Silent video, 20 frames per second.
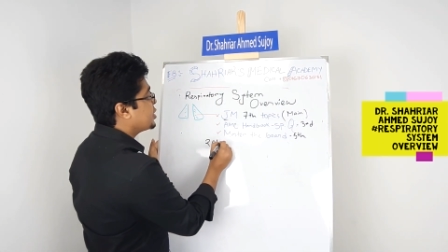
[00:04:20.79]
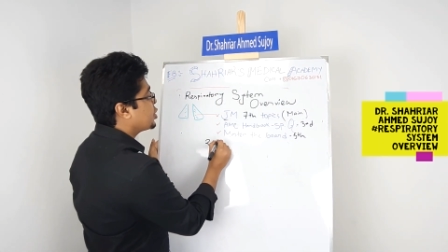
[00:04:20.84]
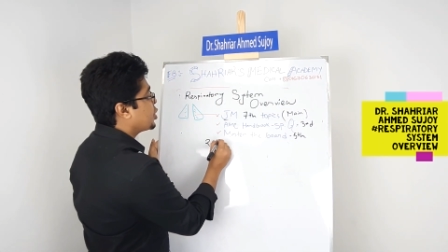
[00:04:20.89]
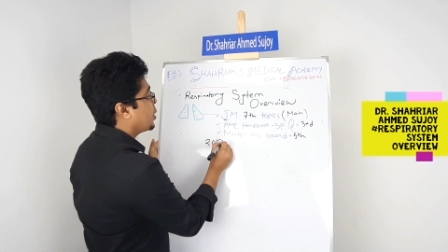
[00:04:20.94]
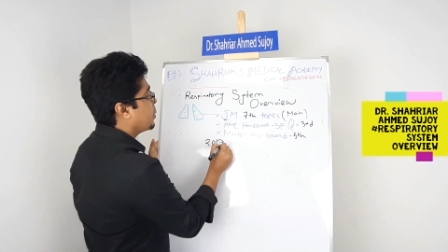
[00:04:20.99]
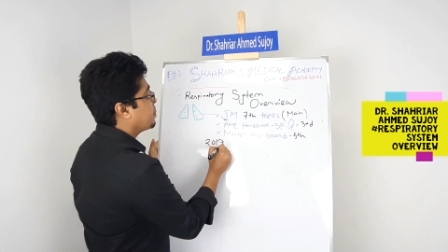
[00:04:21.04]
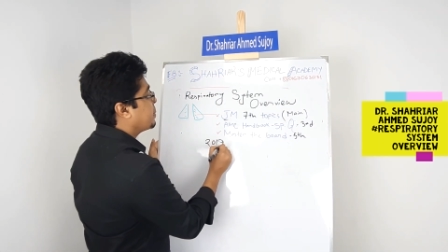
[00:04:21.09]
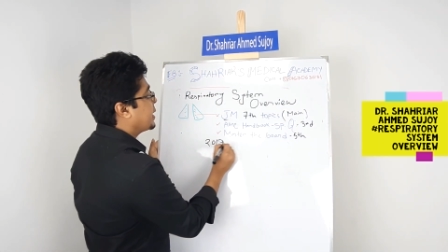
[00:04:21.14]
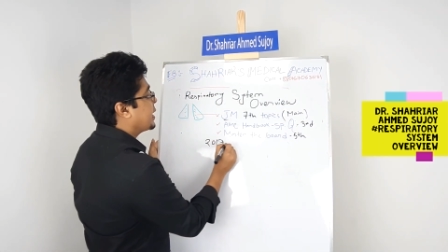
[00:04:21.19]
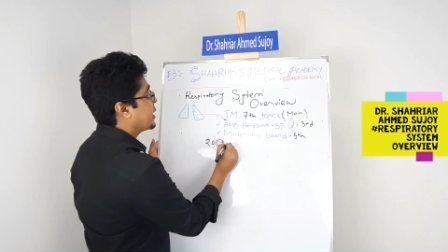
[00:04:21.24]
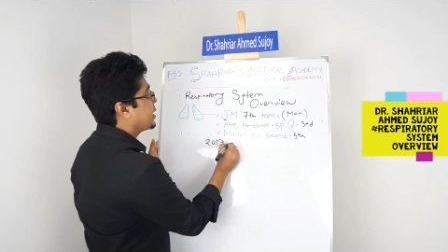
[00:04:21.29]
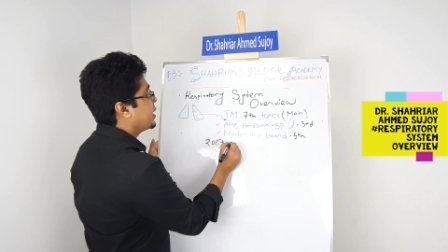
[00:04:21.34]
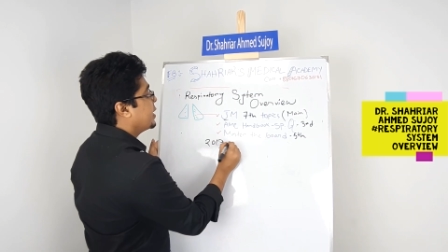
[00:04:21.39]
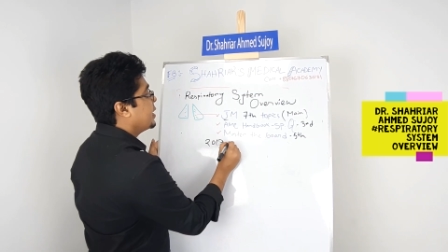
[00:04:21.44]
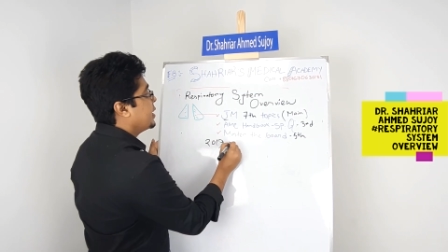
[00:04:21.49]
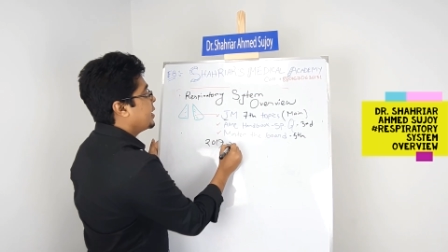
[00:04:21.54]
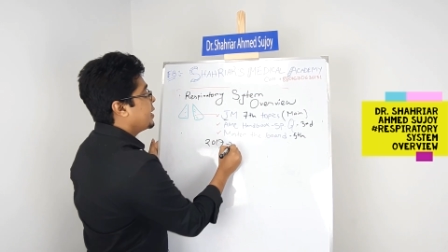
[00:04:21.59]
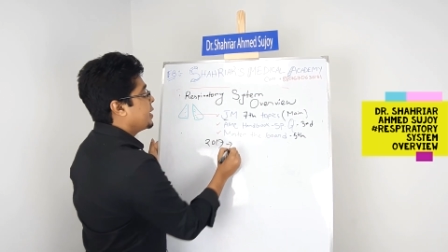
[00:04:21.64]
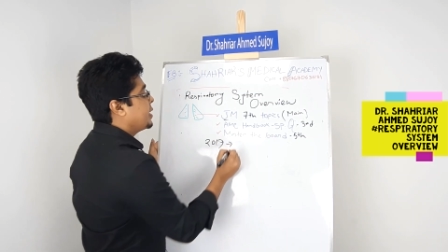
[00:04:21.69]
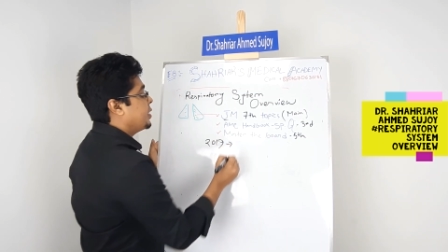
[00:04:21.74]
topic,
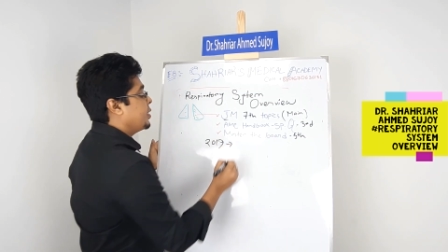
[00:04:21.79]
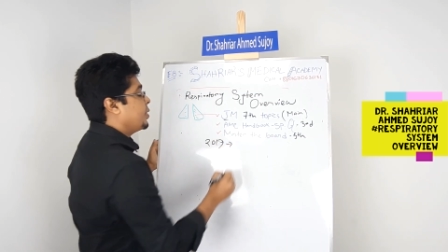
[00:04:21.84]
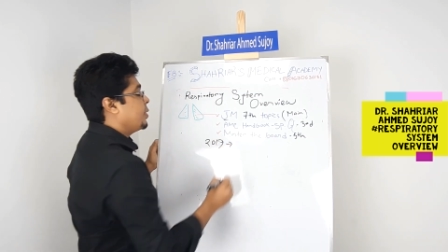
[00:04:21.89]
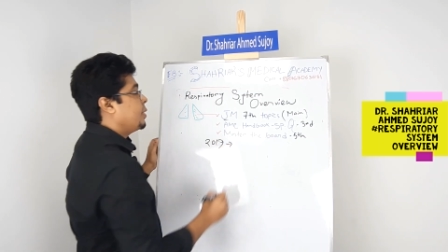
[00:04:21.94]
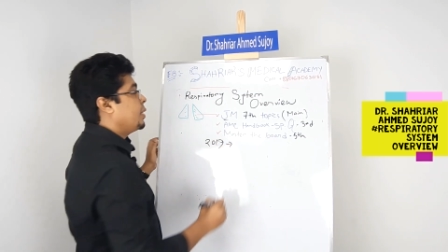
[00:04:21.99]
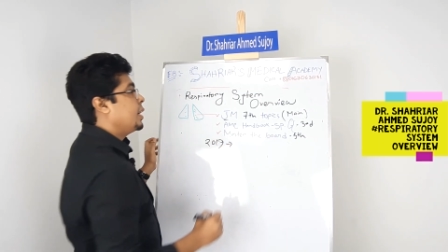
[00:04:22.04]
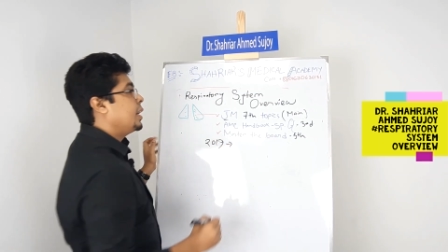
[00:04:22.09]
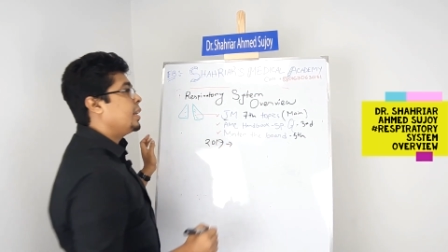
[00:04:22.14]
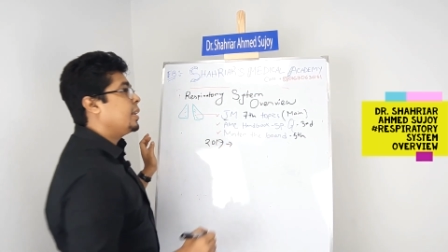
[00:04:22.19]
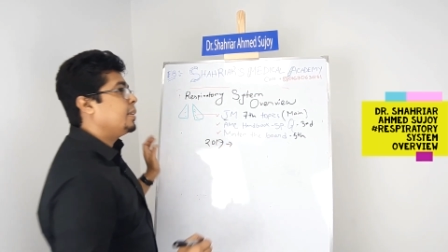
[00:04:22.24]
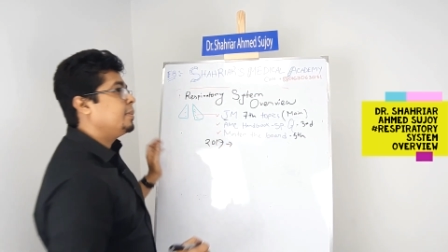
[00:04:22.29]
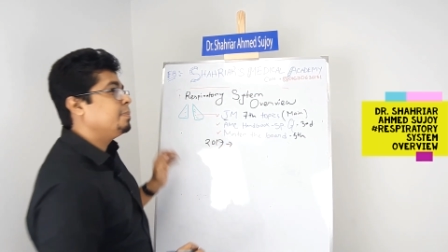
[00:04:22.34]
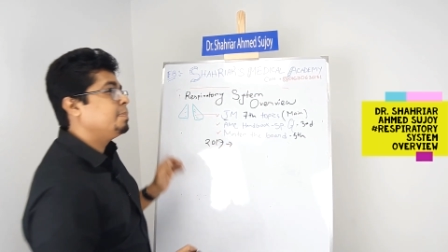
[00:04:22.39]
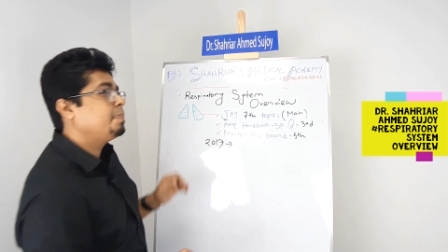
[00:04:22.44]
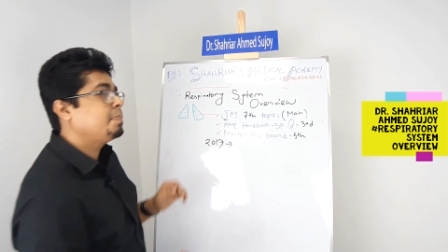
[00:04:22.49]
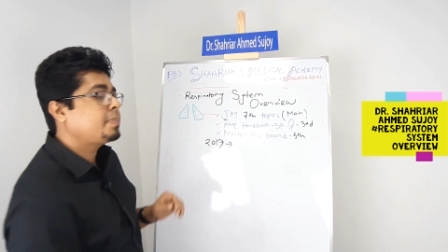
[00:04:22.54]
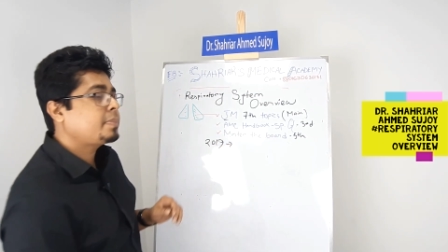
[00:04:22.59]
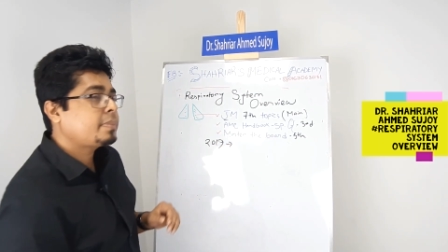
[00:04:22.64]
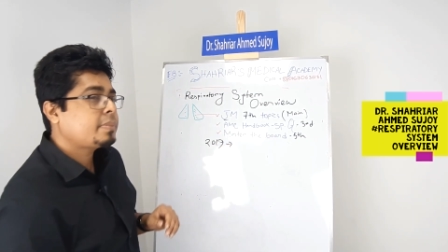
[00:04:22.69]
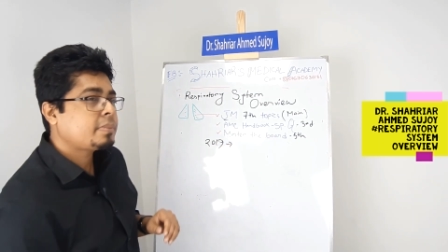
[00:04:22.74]
some